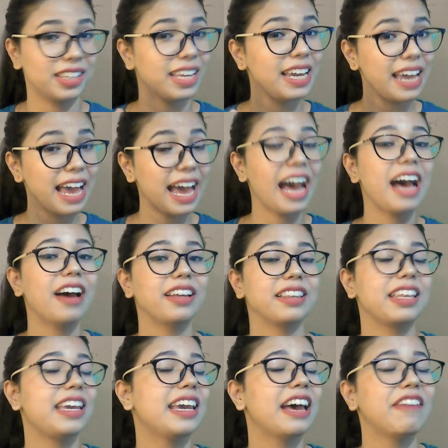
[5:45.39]
They have
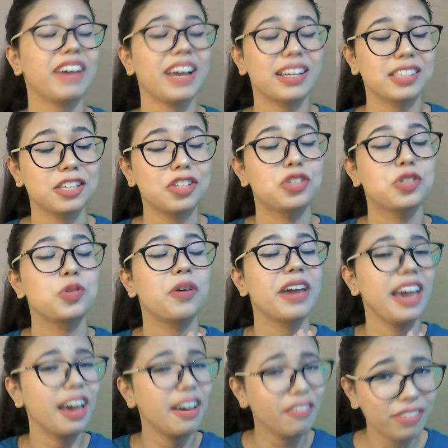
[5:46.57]
access to
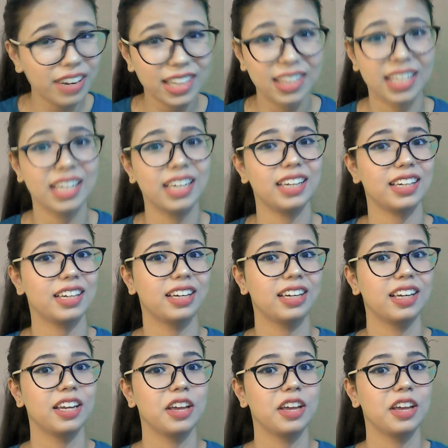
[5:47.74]
everything.